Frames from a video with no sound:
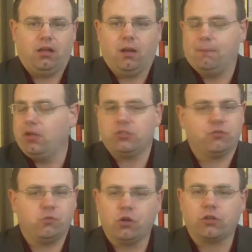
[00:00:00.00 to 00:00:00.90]
a bunch
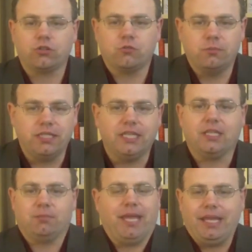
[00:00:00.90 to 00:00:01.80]
of workers would be
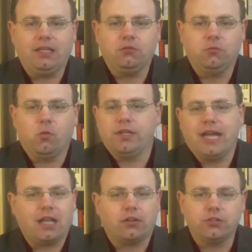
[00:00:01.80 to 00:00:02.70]
getting paid
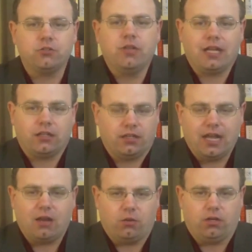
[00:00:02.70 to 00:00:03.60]
$1 and $2 an
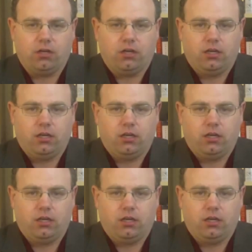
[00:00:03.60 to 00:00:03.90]
hour,